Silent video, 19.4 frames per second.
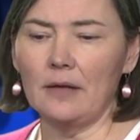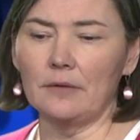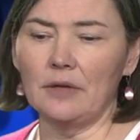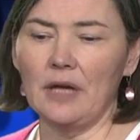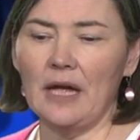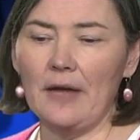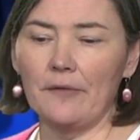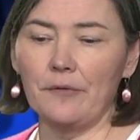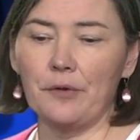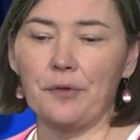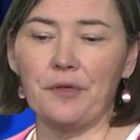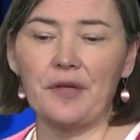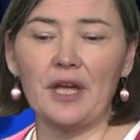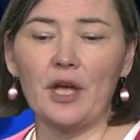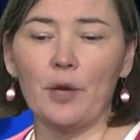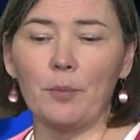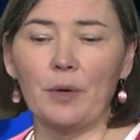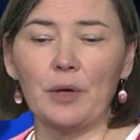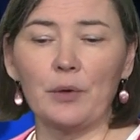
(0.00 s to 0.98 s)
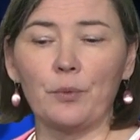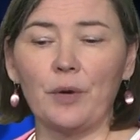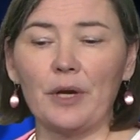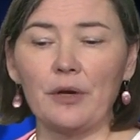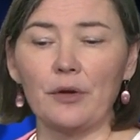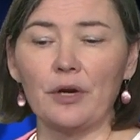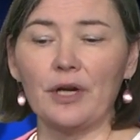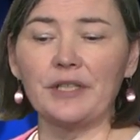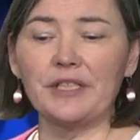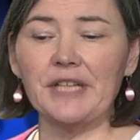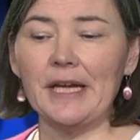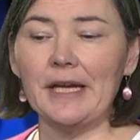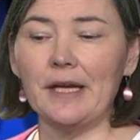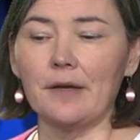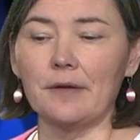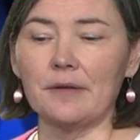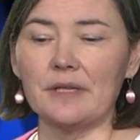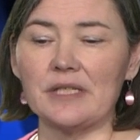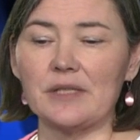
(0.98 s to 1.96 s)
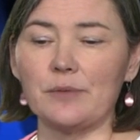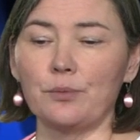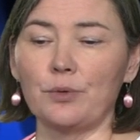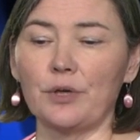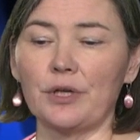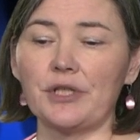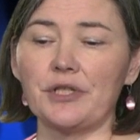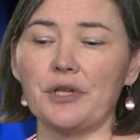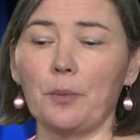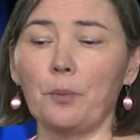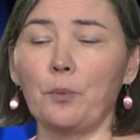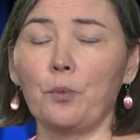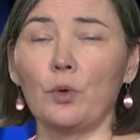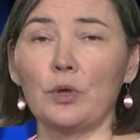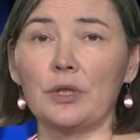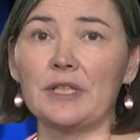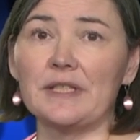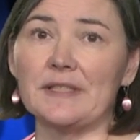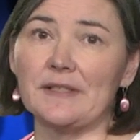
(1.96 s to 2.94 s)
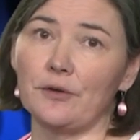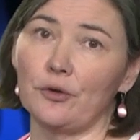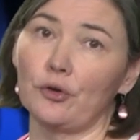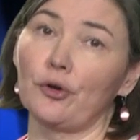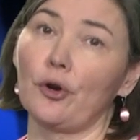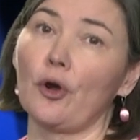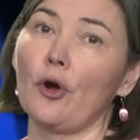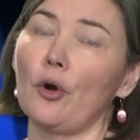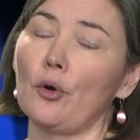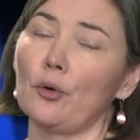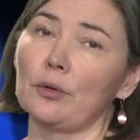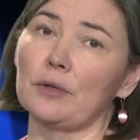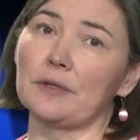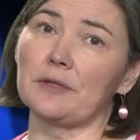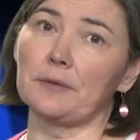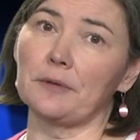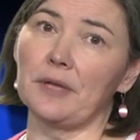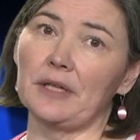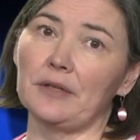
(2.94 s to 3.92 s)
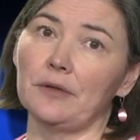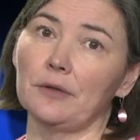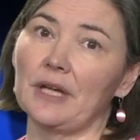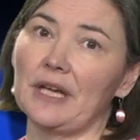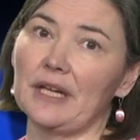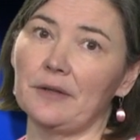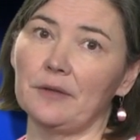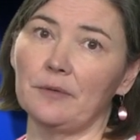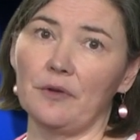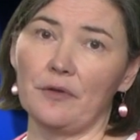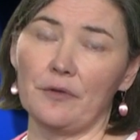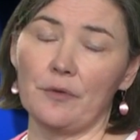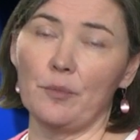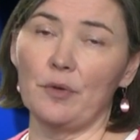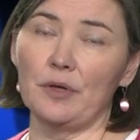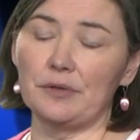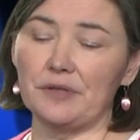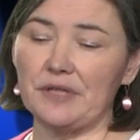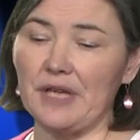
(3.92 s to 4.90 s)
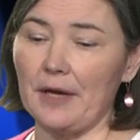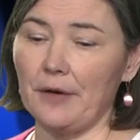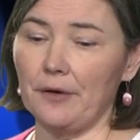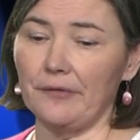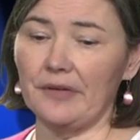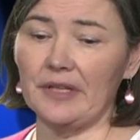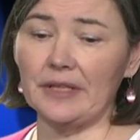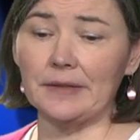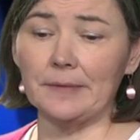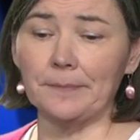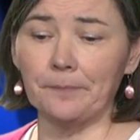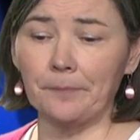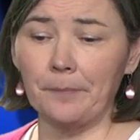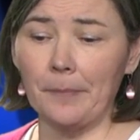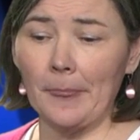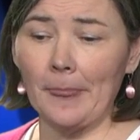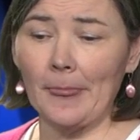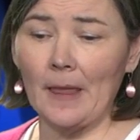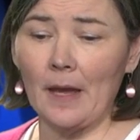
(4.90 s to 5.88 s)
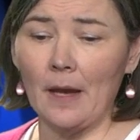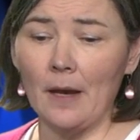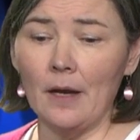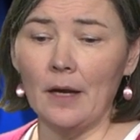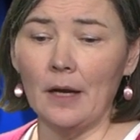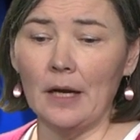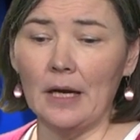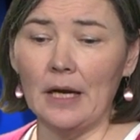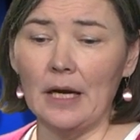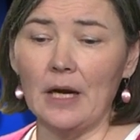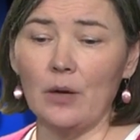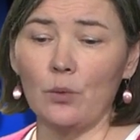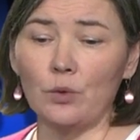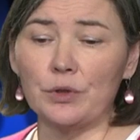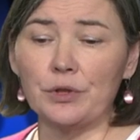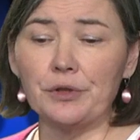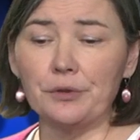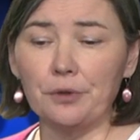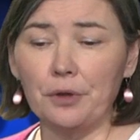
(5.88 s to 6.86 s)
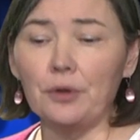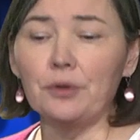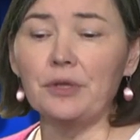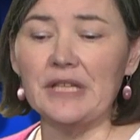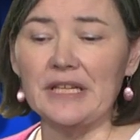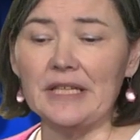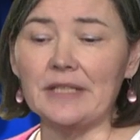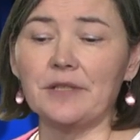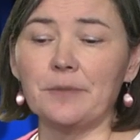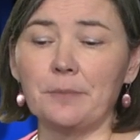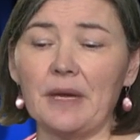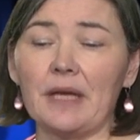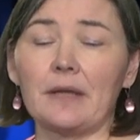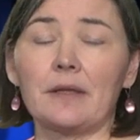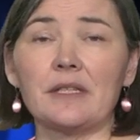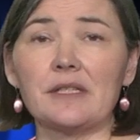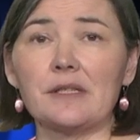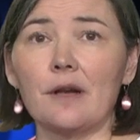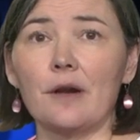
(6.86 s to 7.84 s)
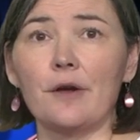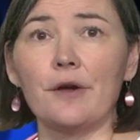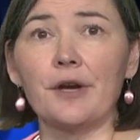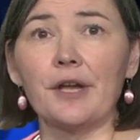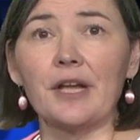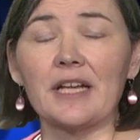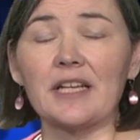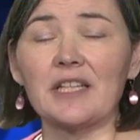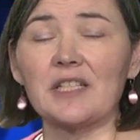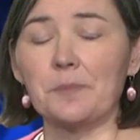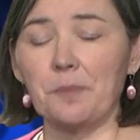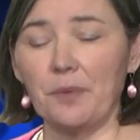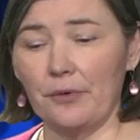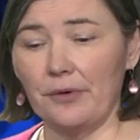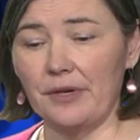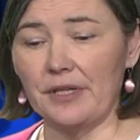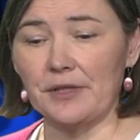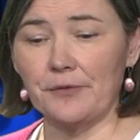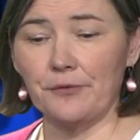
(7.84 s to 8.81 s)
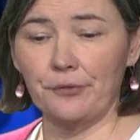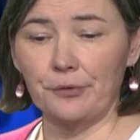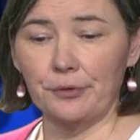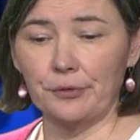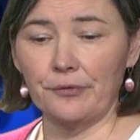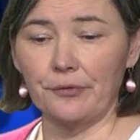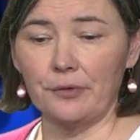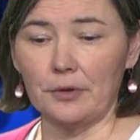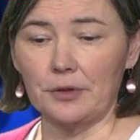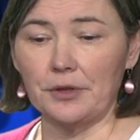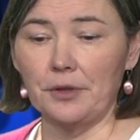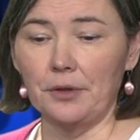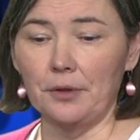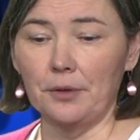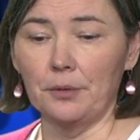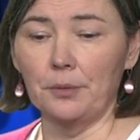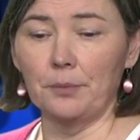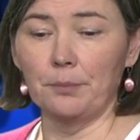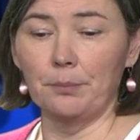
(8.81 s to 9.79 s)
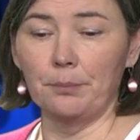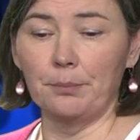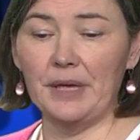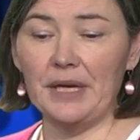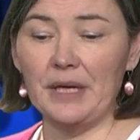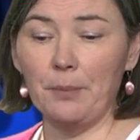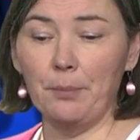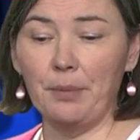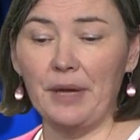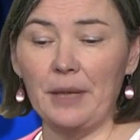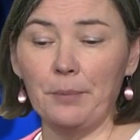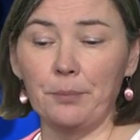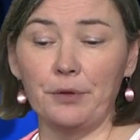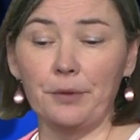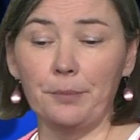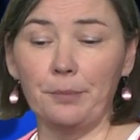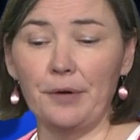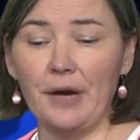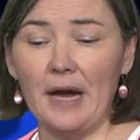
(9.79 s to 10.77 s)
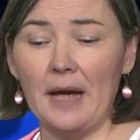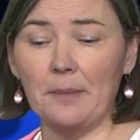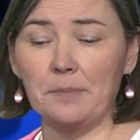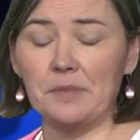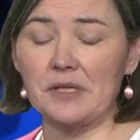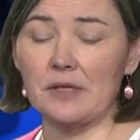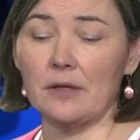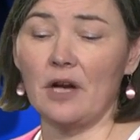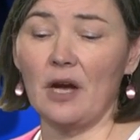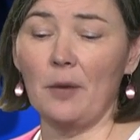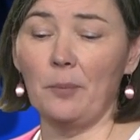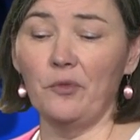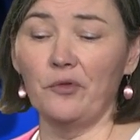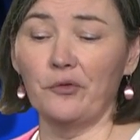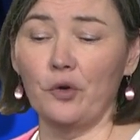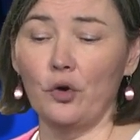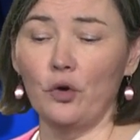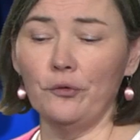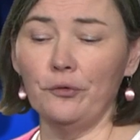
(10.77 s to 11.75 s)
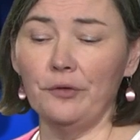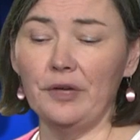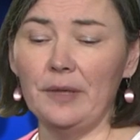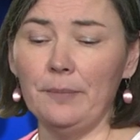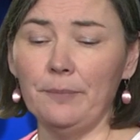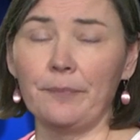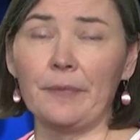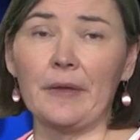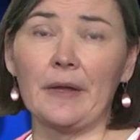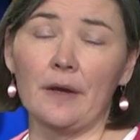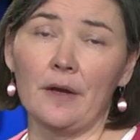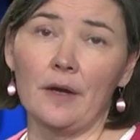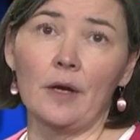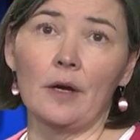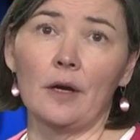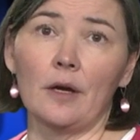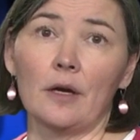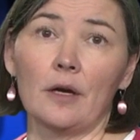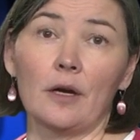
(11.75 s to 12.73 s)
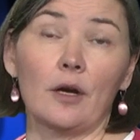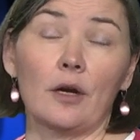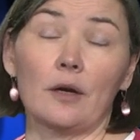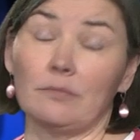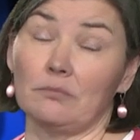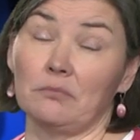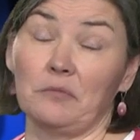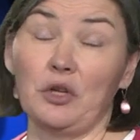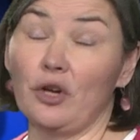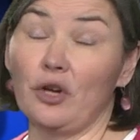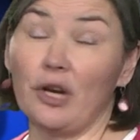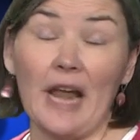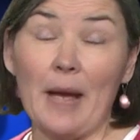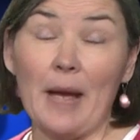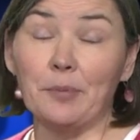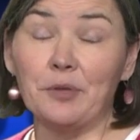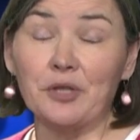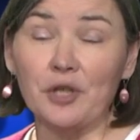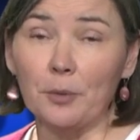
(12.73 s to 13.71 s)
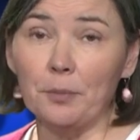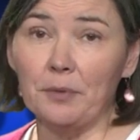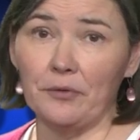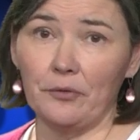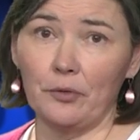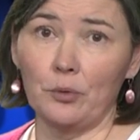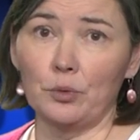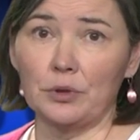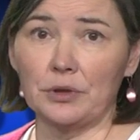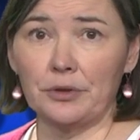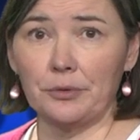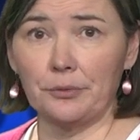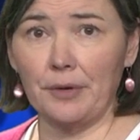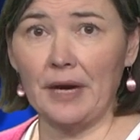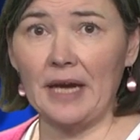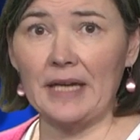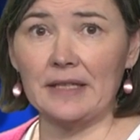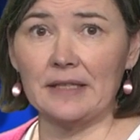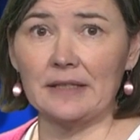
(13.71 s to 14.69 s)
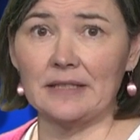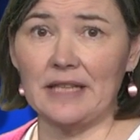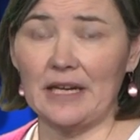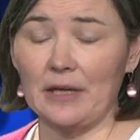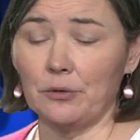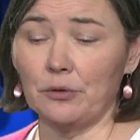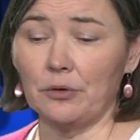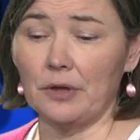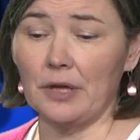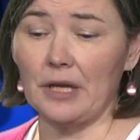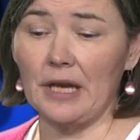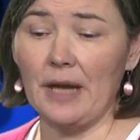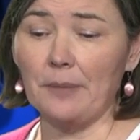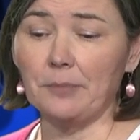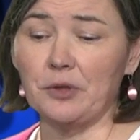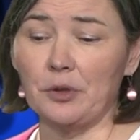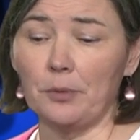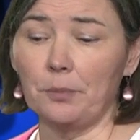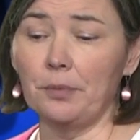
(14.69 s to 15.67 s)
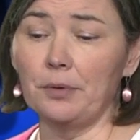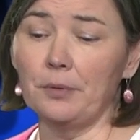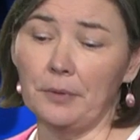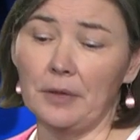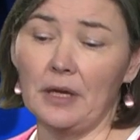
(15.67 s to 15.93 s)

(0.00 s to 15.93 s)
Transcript: have you think about why you are taking this workshop. What is your goal so that you get the most out of it? What do you need to make this learning experience fruitful to you? Pen and paper perhaps, a cup of coffee, your laptop if you want to write it down on the laptop